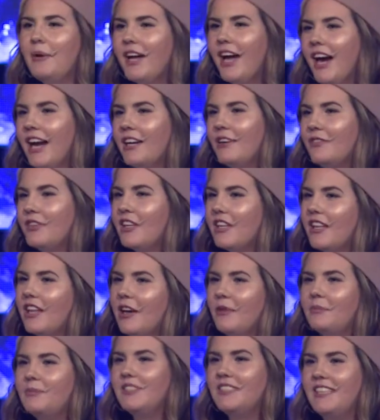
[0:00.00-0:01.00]
a kind of
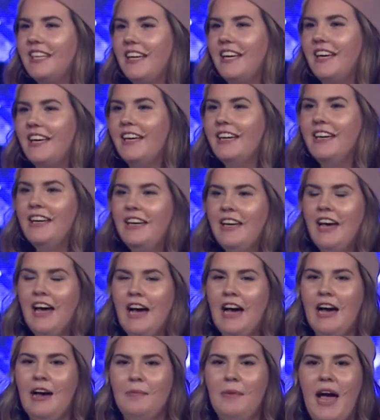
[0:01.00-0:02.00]
clumsy,
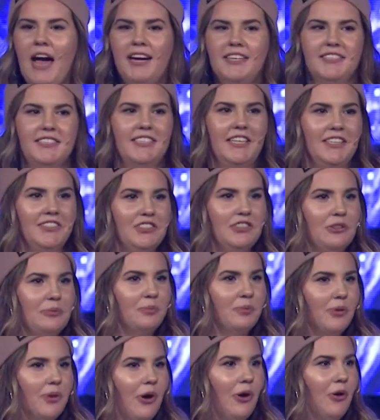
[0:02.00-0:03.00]

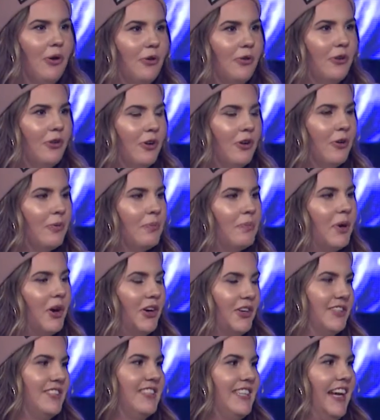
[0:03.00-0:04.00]
accidental-prone
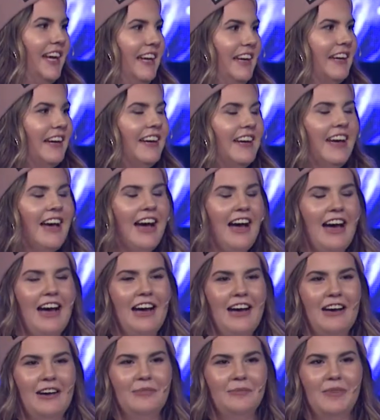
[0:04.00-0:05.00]
person.
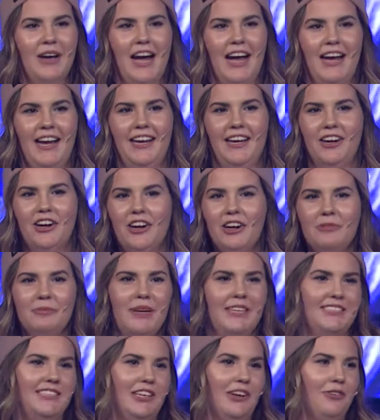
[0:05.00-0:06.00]
I hurt
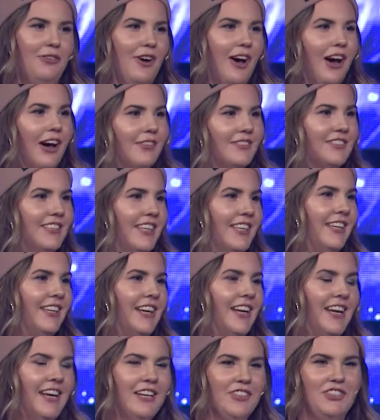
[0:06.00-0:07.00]
myself often.
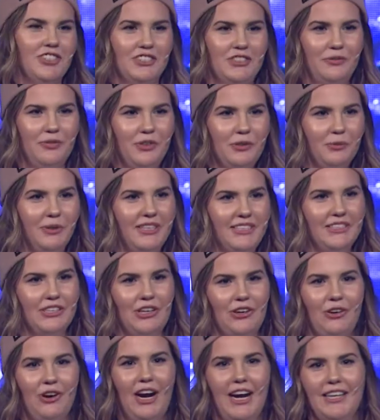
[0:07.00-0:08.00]
Just a few weeks
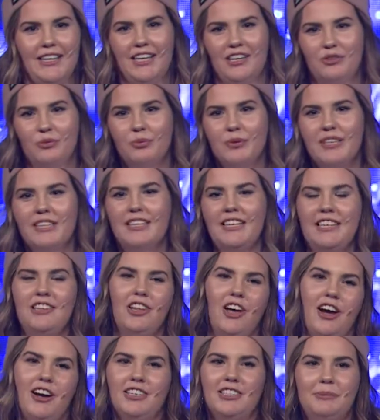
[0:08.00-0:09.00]
ago, I really
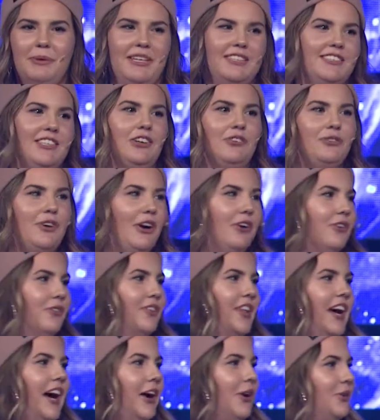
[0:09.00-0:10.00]
locked myself out of
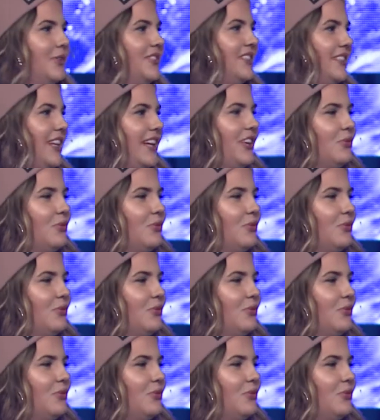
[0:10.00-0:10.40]
the house,